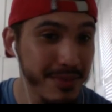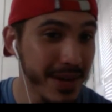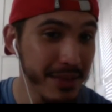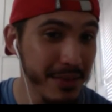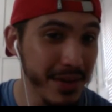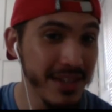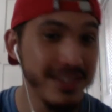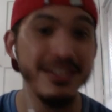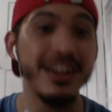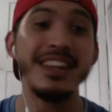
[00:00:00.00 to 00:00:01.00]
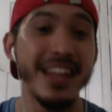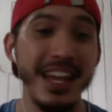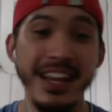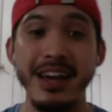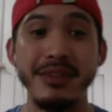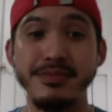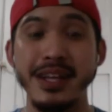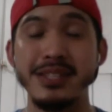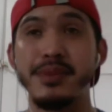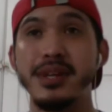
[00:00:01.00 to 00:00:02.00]
by the way. So I didn't like that
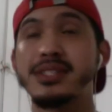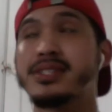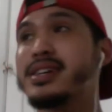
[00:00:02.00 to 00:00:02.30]
aspect.